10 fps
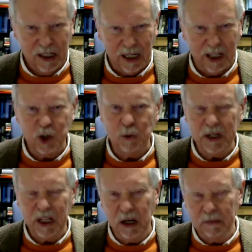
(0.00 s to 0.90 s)
and you
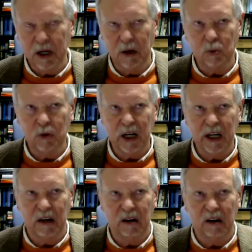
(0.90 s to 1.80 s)
become
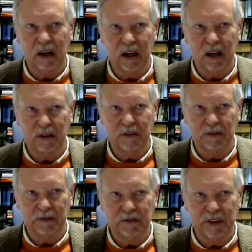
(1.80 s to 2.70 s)
aware
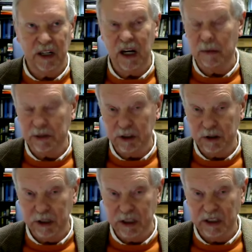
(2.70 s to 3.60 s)
of the common
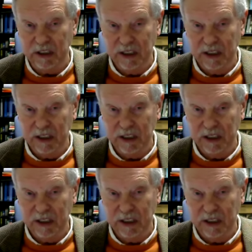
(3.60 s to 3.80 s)
good.